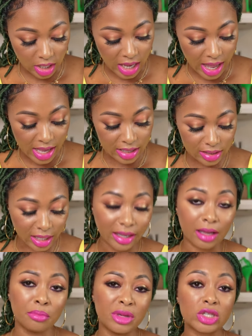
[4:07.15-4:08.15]
It has like
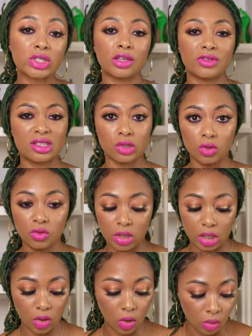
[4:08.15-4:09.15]
a mix of silver
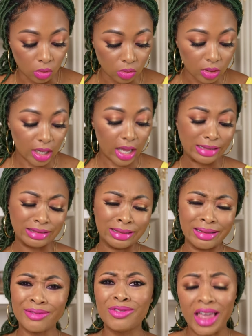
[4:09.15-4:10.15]
and gold. I
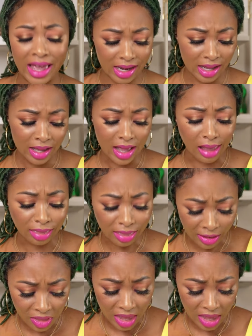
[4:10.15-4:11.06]
love that. I love